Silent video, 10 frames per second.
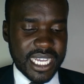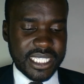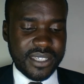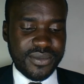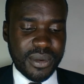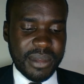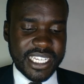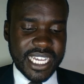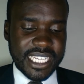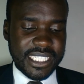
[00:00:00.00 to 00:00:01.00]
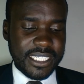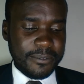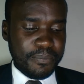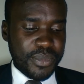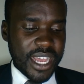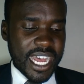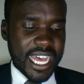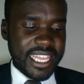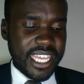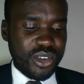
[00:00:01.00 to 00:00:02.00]
civil matters.
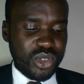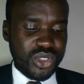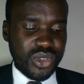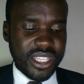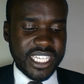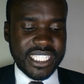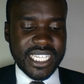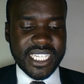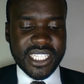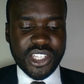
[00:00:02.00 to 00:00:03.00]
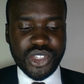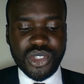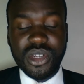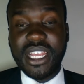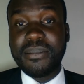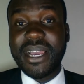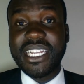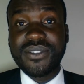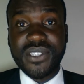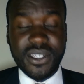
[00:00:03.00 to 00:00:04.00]
Then also there is the Execution and
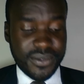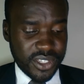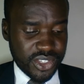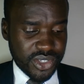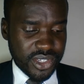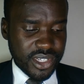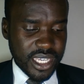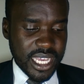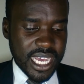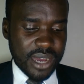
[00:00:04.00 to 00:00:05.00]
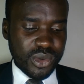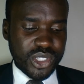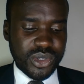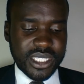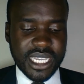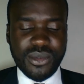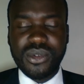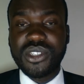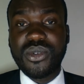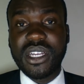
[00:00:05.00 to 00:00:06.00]
Bailiffs Division, which
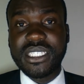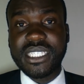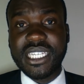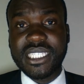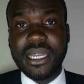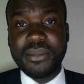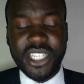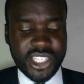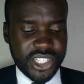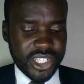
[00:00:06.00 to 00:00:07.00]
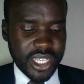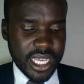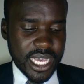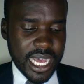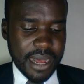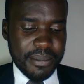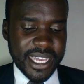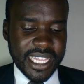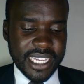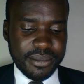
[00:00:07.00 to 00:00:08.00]
was established
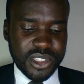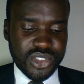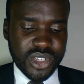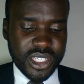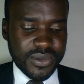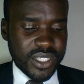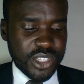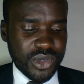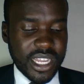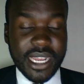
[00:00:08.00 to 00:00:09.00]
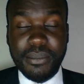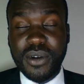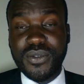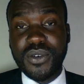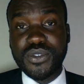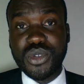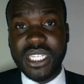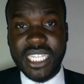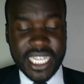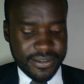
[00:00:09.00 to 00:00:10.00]
by the Administrative Circular number 4 of
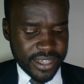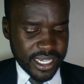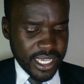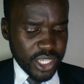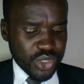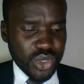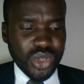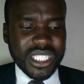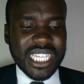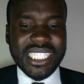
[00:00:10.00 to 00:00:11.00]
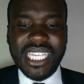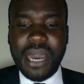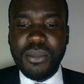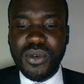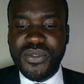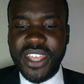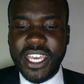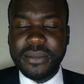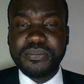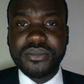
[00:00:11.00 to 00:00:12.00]
2011. So those are some of
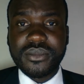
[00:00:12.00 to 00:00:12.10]
the